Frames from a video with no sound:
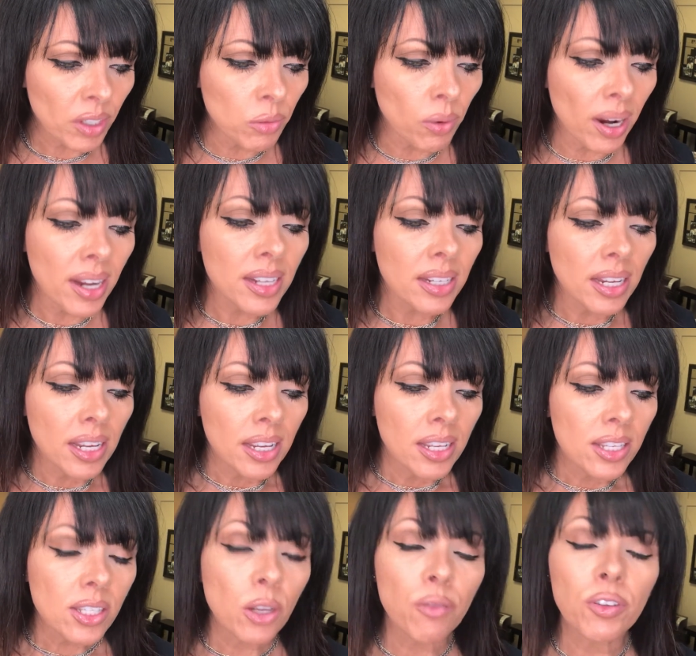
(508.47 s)
right?
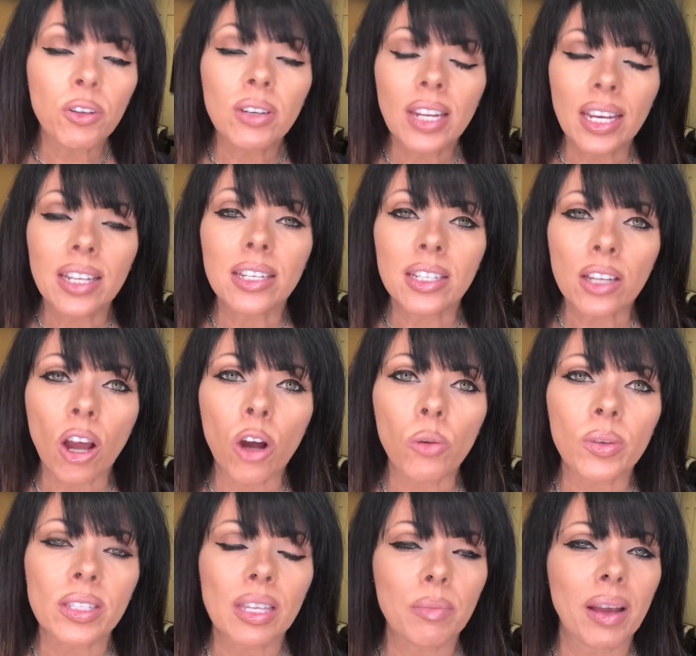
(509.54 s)
So if you need to talk
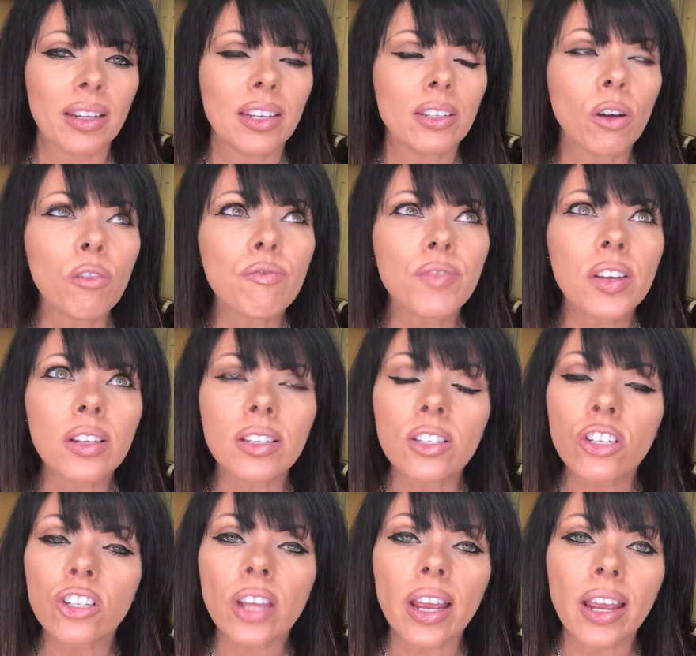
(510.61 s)
with somebody, don't feel
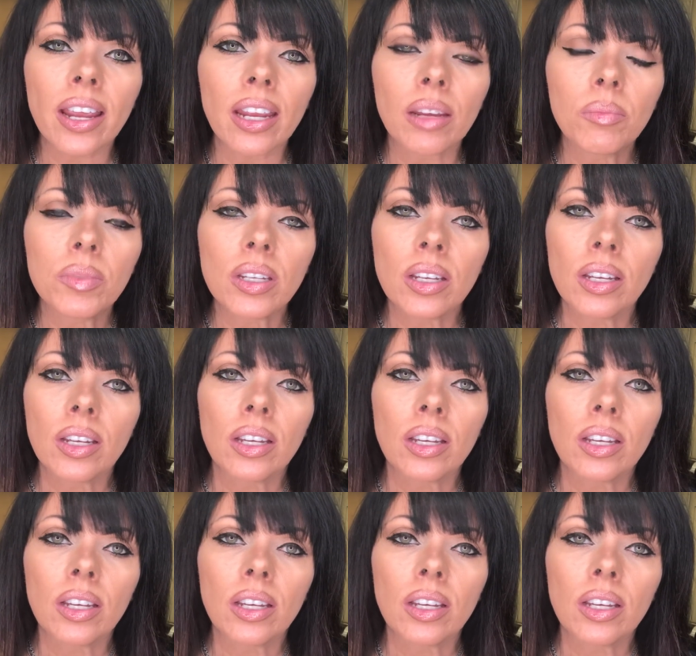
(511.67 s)
ashamed.